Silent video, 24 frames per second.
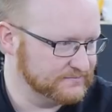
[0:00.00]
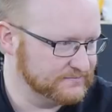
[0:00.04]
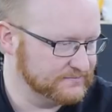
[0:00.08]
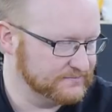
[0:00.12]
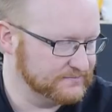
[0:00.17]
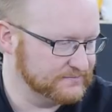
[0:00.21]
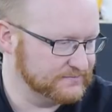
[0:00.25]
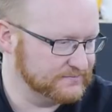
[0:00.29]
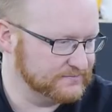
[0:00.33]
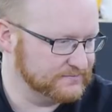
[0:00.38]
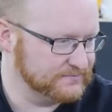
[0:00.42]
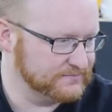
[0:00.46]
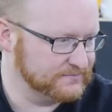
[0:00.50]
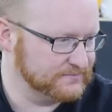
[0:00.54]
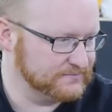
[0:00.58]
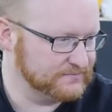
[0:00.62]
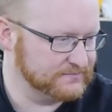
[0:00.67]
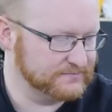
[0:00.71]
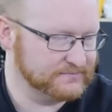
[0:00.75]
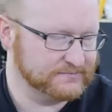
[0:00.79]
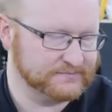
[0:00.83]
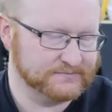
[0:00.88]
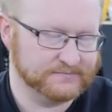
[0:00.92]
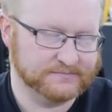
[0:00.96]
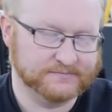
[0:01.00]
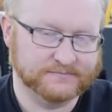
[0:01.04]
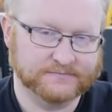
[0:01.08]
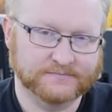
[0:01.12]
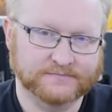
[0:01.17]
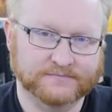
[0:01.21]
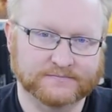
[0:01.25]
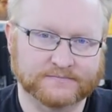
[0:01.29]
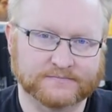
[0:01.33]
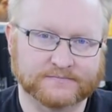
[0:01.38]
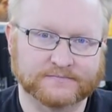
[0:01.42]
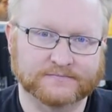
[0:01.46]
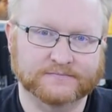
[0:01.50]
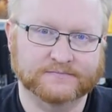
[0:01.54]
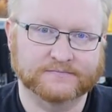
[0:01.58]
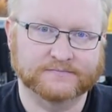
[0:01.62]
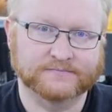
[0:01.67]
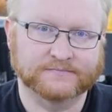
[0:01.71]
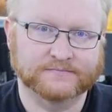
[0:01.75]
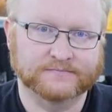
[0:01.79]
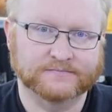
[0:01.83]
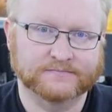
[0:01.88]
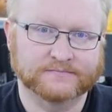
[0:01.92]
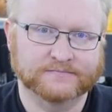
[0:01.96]

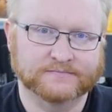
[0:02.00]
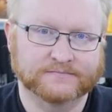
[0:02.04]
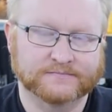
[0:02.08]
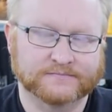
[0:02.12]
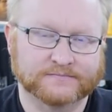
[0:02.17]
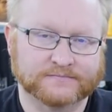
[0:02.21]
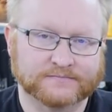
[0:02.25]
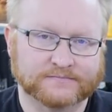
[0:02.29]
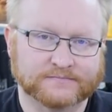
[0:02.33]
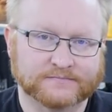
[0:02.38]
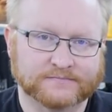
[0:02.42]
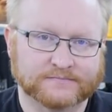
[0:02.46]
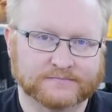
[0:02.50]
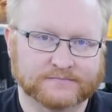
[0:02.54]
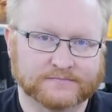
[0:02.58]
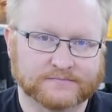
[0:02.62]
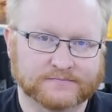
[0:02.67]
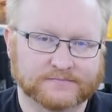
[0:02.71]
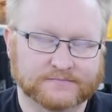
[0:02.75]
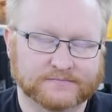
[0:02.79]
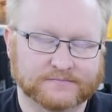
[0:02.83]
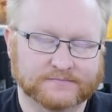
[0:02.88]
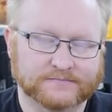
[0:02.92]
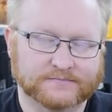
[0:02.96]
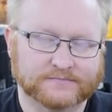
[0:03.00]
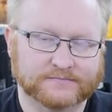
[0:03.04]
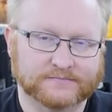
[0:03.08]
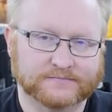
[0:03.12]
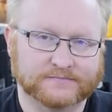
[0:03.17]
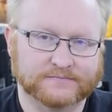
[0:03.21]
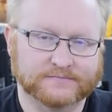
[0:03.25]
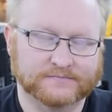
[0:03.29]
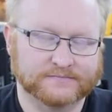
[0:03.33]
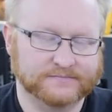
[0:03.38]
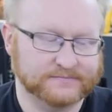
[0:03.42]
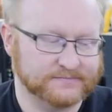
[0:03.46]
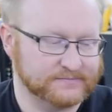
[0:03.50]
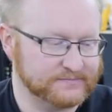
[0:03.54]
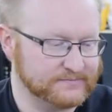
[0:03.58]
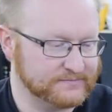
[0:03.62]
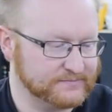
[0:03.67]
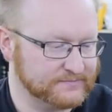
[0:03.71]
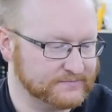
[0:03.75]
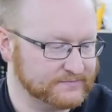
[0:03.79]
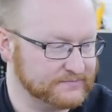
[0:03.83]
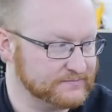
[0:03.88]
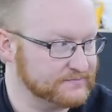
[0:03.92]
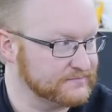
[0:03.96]

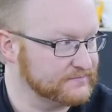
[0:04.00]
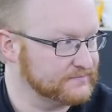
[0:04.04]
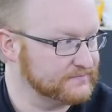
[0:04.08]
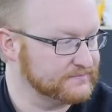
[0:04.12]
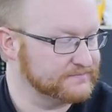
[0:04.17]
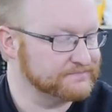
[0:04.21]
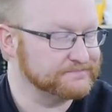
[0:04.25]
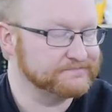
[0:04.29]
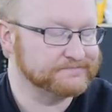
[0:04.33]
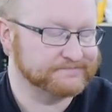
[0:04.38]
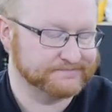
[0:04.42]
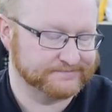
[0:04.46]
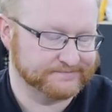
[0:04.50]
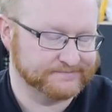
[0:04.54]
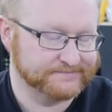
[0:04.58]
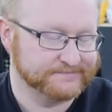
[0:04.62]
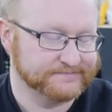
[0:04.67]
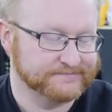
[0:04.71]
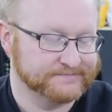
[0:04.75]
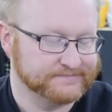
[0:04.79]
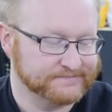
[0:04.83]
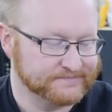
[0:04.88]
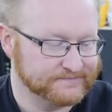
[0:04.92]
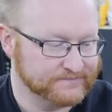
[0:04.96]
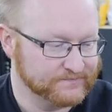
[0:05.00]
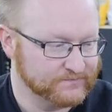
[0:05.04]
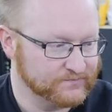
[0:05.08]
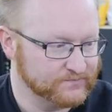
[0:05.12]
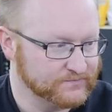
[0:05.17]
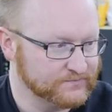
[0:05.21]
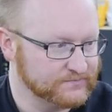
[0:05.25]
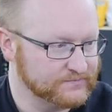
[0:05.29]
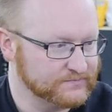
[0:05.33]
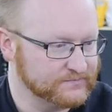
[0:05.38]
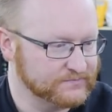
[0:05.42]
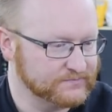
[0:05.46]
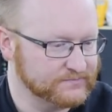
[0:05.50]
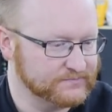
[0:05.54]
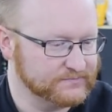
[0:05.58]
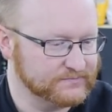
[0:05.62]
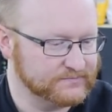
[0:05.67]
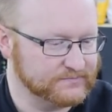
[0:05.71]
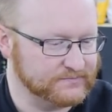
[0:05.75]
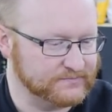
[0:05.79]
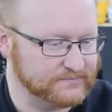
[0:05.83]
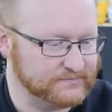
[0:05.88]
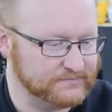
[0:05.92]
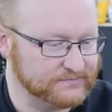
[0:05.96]

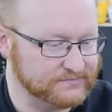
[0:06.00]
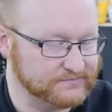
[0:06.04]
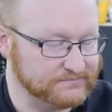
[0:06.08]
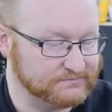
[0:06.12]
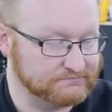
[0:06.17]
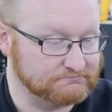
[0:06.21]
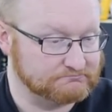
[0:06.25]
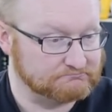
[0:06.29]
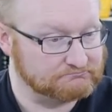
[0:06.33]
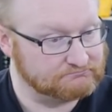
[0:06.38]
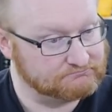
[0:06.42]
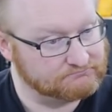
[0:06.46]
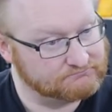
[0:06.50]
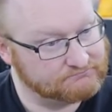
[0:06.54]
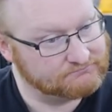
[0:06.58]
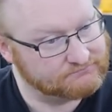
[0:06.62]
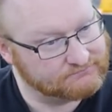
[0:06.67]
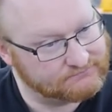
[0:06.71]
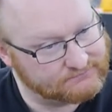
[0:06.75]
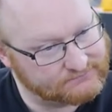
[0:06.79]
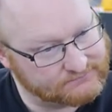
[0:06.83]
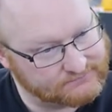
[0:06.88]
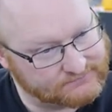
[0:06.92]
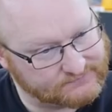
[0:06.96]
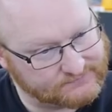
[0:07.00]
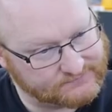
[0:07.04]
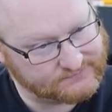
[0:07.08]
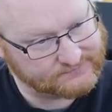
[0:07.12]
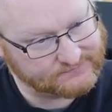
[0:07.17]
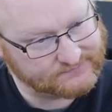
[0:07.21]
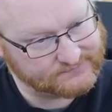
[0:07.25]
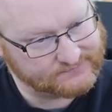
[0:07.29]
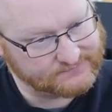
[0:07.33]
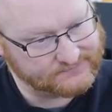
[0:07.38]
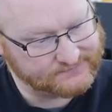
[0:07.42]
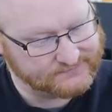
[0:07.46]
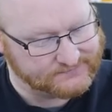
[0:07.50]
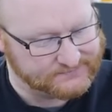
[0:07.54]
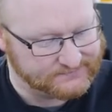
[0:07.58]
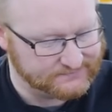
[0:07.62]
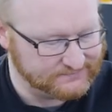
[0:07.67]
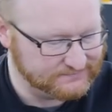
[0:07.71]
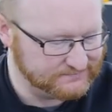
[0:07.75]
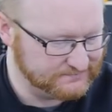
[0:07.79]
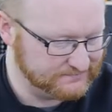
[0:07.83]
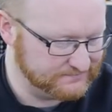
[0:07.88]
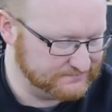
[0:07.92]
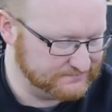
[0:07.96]
(silent)